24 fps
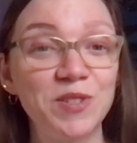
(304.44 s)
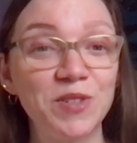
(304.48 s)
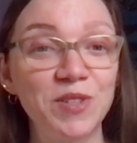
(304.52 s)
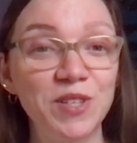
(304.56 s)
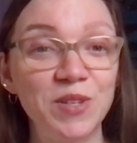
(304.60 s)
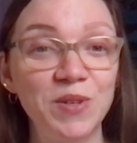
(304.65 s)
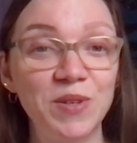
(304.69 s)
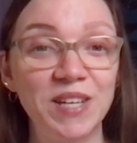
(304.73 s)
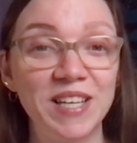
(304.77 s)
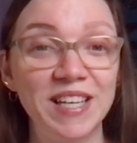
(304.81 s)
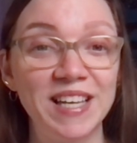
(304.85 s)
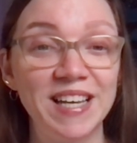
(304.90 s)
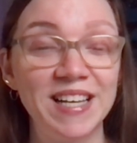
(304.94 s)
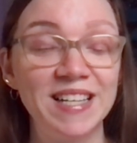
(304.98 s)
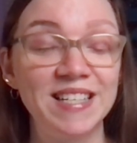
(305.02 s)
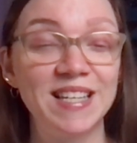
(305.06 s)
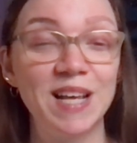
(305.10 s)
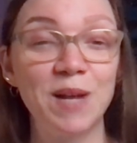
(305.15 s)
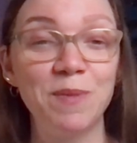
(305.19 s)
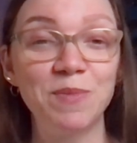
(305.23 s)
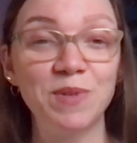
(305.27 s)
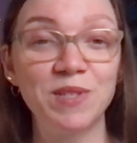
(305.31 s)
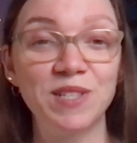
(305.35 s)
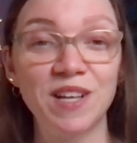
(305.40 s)
you can get
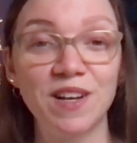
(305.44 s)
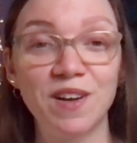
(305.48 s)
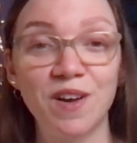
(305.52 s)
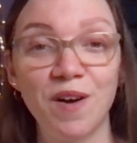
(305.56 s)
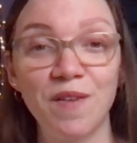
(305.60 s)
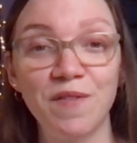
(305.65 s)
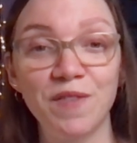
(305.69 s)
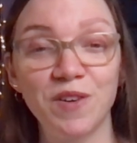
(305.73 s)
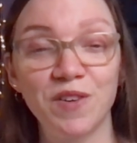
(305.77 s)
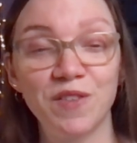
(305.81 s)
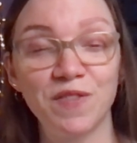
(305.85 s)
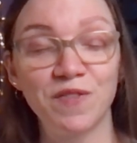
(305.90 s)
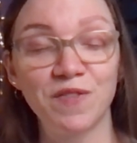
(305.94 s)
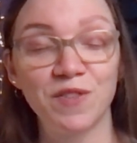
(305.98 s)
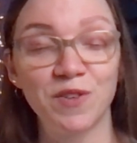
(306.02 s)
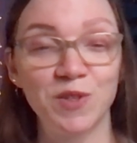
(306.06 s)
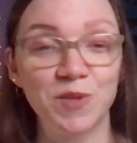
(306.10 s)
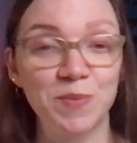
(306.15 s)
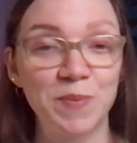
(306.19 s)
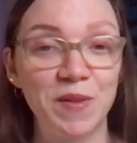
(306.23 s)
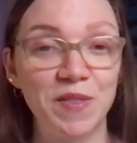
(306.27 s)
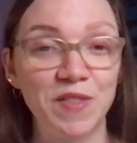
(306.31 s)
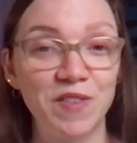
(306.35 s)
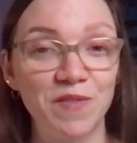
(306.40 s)
10% off your
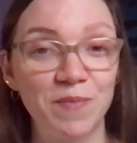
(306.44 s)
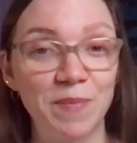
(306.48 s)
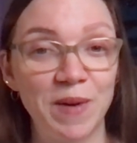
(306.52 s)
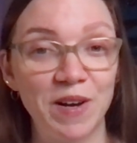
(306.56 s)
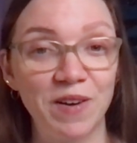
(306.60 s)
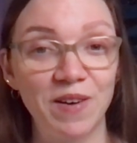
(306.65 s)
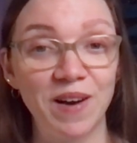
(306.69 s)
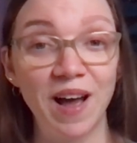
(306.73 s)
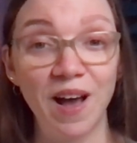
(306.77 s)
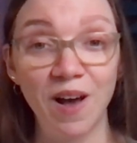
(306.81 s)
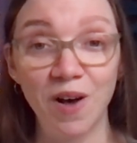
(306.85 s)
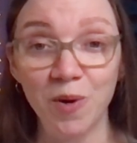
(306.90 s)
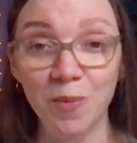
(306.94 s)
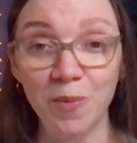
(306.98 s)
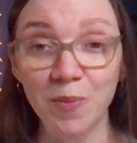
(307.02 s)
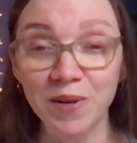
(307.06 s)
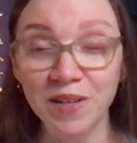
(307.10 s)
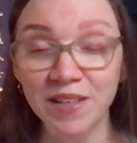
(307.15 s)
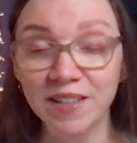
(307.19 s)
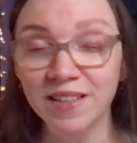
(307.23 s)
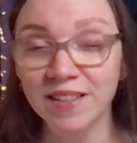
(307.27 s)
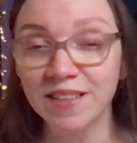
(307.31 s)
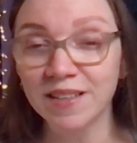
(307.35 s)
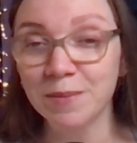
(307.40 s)
first month of BetterHelp
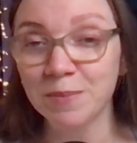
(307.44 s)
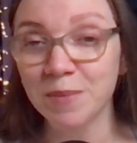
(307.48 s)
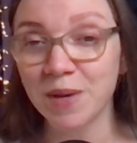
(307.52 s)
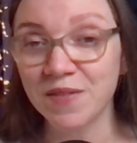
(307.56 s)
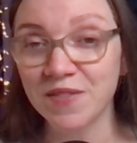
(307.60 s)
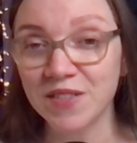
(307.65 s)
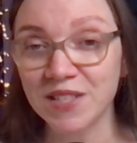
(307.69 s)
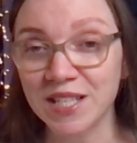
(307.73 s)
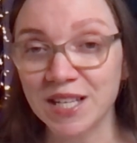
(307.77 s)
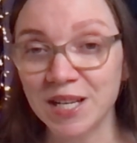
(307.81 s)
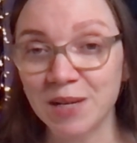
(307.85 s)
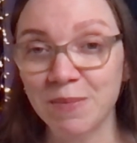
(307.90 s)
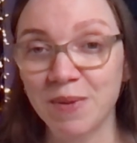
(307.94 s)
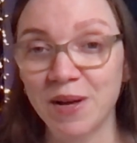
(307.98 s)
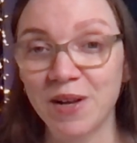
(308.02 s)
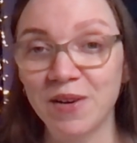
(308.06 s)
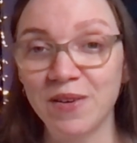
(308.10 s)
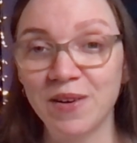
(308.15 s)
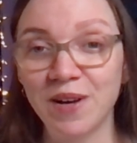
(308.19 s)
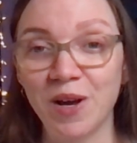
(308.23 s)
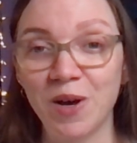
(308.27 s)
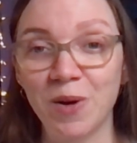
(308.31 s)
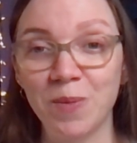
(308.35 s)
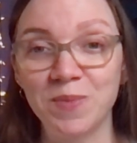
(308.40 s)
by visiting
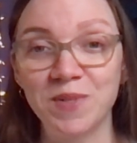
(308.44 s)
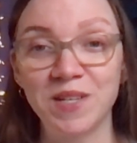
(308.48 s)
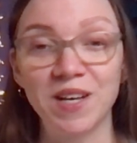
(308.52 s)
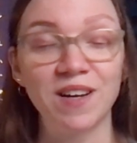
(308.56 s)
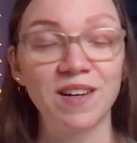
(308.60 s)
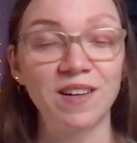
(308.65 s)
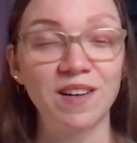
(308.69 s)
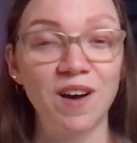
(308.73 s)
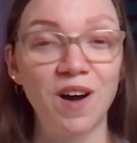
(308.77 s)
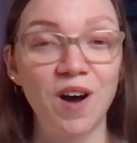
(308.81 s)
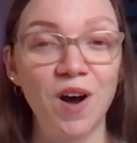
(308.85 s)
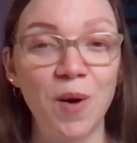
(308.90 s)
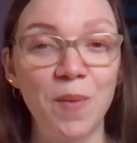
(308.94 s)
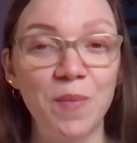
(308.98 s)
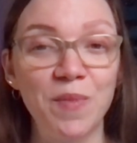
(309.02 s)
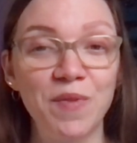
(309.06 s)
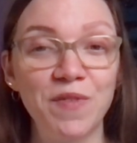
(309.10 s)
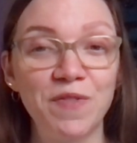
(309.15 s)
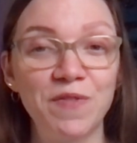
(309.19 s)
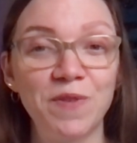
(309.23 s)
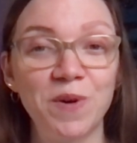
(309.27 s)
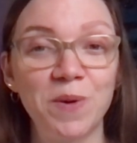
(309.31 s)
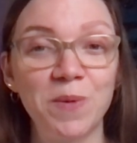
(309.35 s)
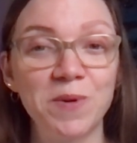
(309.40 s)

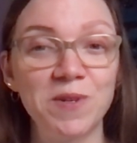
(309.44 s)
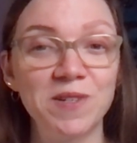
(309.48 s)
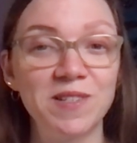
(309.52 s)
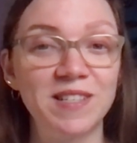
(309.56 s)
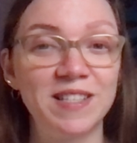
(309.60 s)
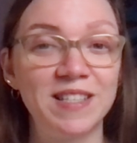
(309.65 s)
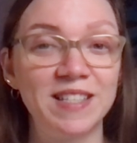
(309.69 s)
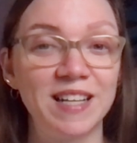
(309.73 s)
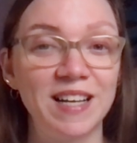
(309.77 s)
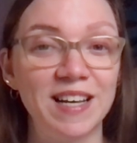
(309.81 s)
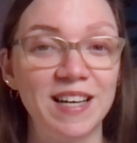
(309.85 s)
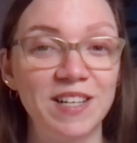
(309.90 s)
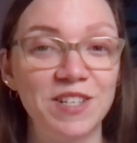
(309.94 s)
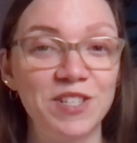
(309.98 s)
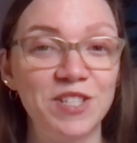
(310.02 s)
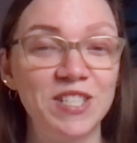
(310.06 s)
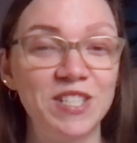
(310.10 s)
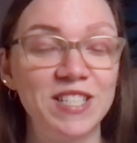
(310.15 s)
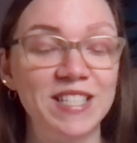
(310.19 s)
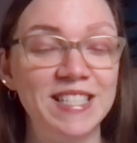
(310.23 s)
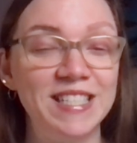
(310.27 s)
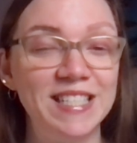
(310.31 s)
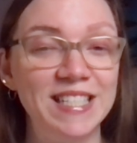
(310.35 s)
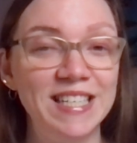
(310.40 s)

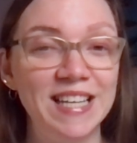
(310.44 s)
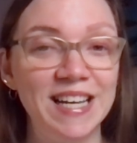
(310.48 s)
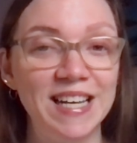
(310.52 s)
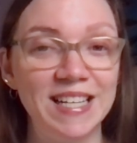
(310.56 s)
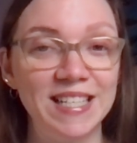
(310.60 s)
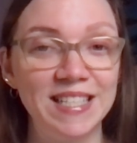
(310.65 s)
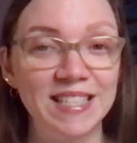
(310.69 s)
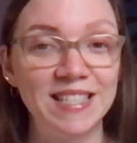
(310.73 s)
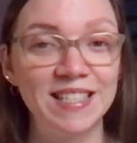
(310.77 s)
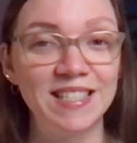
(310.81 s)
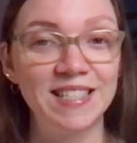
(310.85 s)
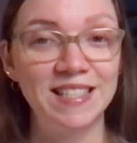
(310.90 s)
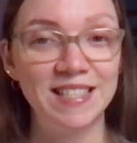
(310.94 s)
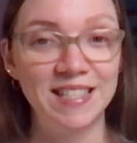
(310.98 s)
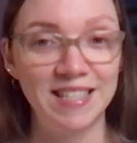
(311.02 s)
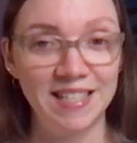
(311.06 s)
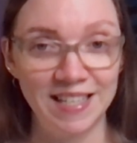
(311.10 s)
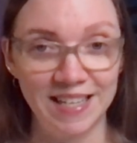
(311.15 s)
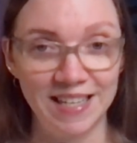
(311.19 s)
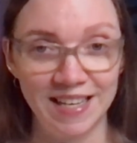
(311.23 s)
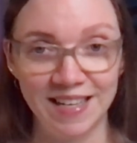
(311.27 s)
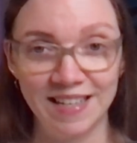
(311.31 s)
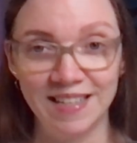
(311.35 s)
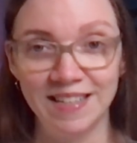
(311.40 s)

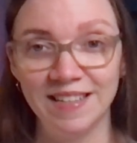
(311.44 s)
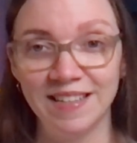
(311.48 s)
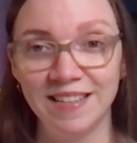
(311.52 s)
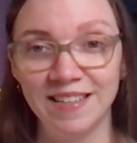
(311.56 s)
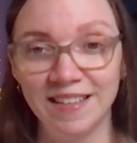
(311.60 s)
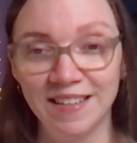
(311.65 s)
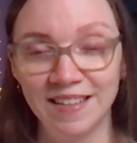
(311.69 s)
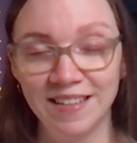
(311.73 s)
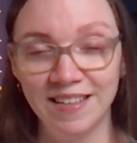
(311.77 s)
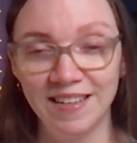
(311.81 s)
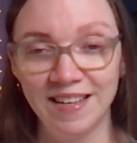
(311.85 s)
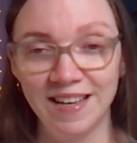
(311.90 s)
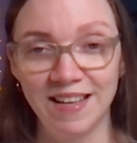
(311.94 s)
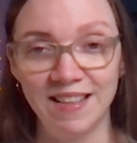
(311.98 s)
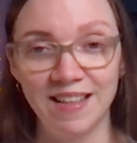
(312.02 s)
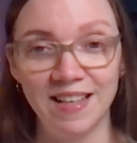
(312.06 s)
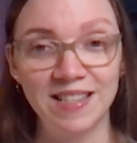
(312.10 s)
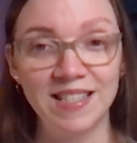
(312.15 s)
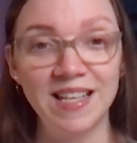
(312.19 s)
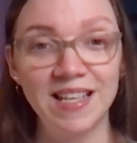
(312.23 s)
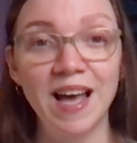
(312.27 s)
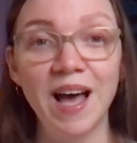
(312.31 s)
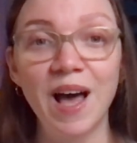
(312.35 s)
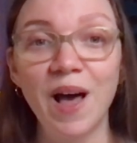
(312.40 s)
betterhelp.com/DSTN. And
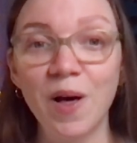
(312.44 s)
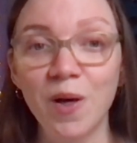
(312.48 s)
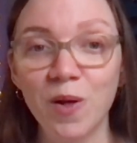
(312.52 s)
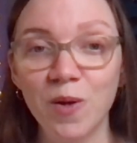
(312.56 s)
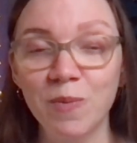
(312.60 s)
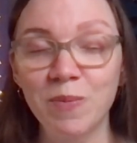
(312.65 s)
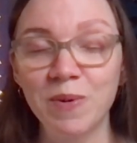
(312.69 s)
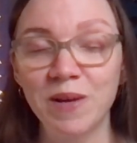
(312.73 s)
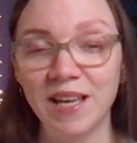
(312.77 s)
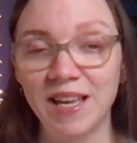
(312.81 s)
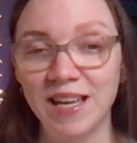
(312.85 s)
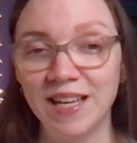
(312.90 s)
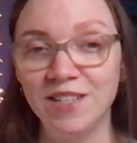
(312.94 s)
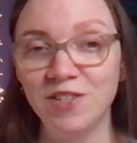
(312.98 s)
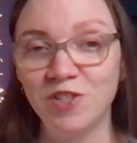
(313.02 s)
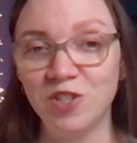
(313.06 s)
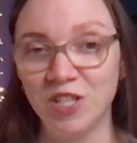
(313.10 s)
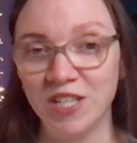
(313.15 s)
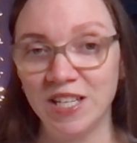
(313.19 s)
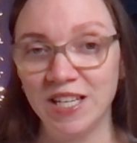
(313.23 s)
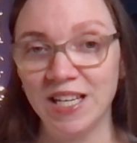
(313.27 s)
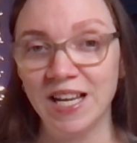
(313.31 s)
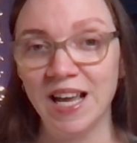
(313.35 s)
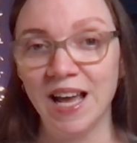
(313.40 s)
that's help,
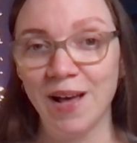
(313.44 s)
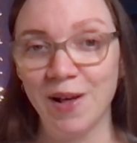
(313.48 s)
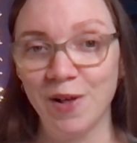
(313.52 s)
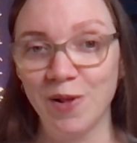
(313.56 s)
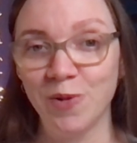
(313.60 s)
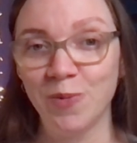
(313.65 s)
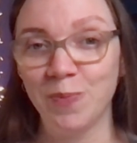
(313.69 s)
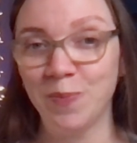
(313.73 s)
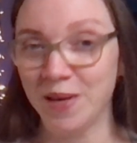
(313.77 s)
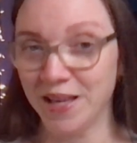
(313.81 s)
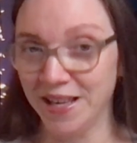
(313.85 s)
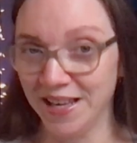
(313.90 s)
HELP.